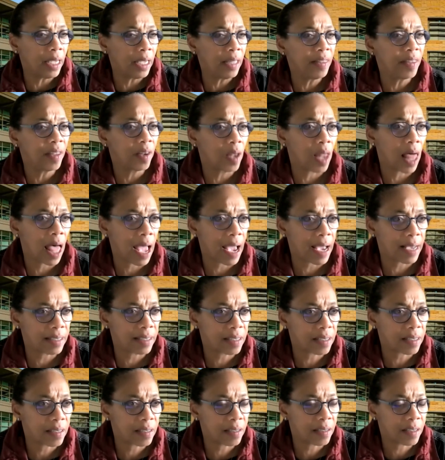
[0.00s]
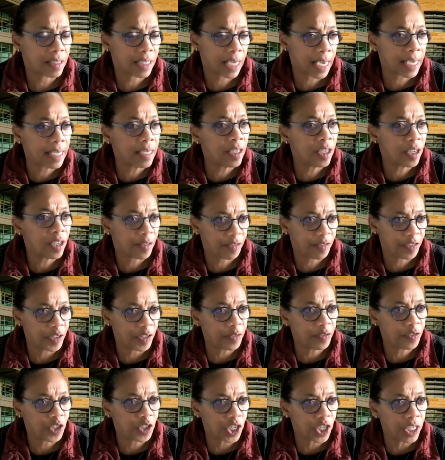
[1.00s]
in the last 10 to
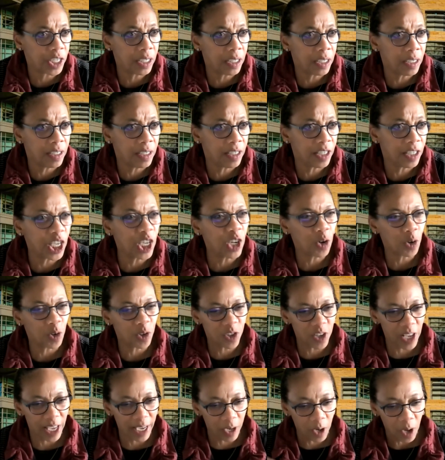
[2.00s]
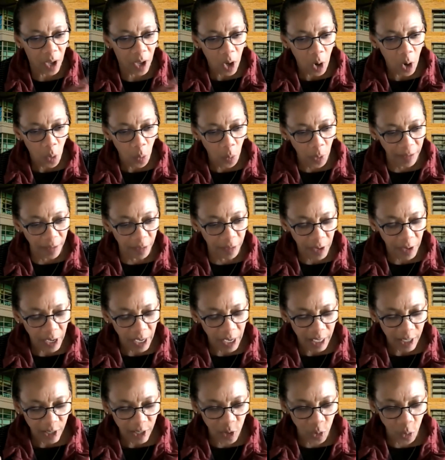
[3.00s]
15 years. Like we've
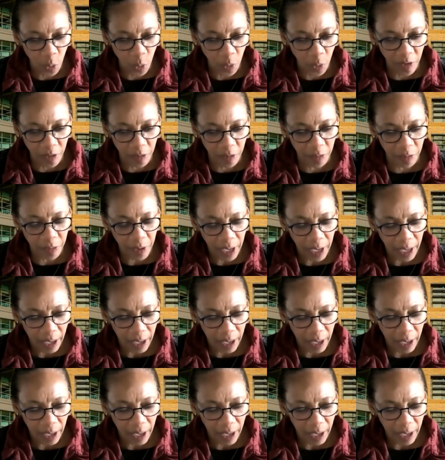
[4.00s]
sort of